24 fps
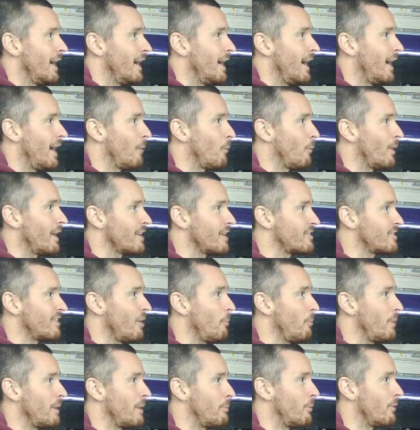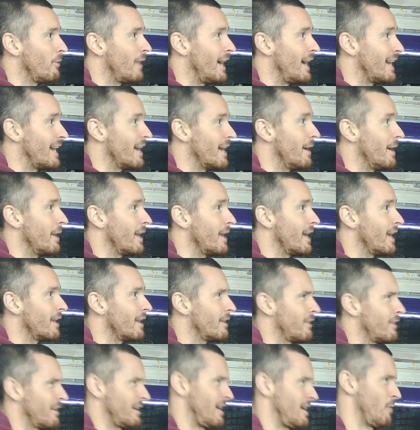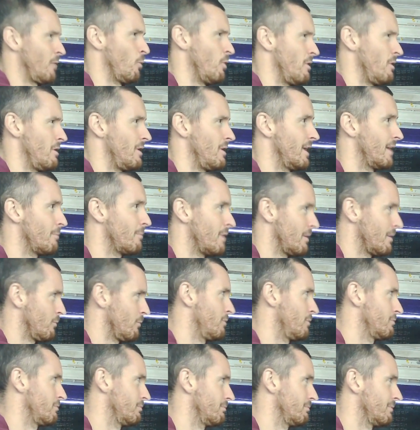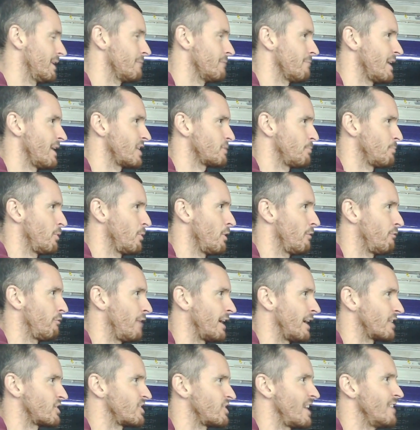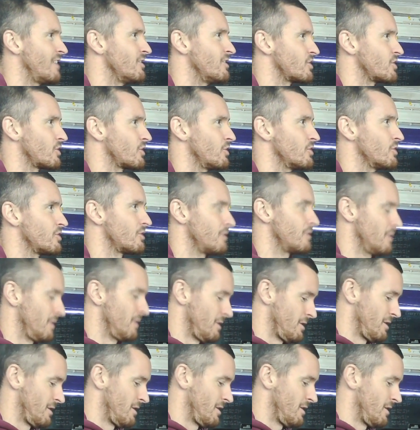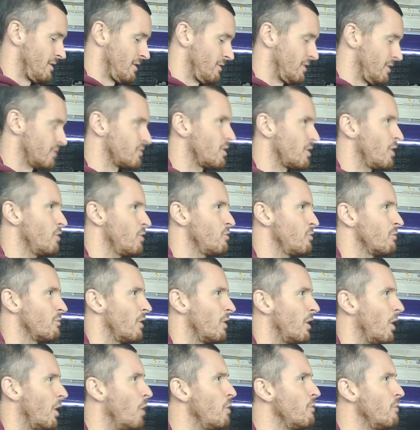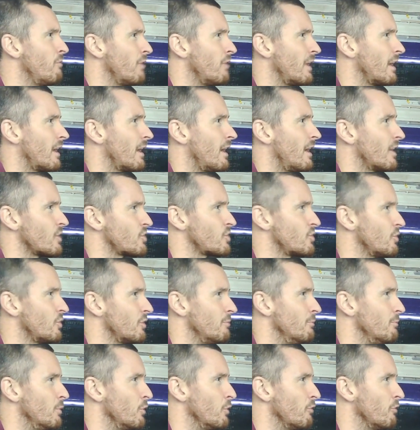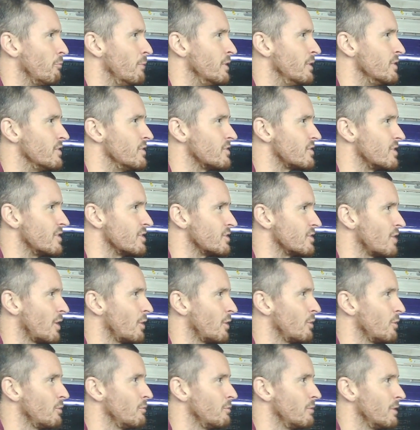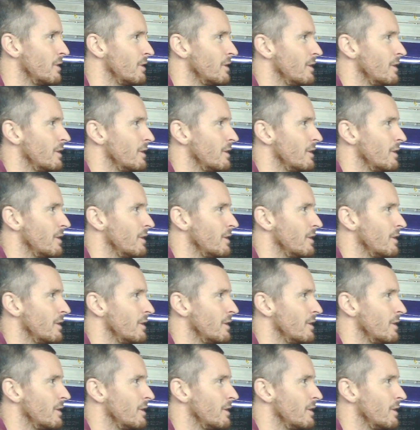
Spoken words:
Yeah. And when I tell people that, they're like, what? And I'm like, well, it makes perfect sense because there's no overly sudden movements. There's no